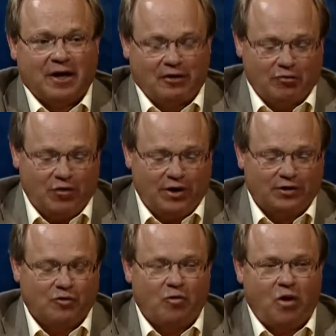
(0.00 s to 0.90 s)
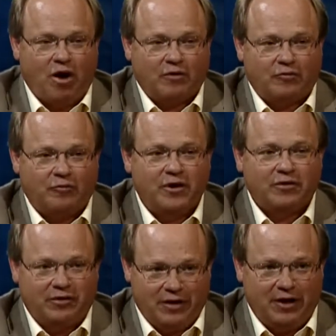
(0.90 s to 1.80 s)
and are willing to walk
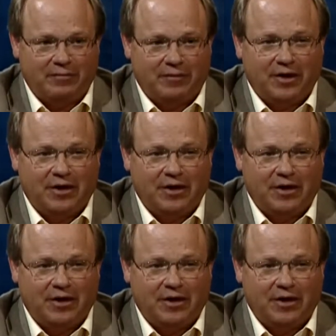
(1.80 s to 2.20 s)
with them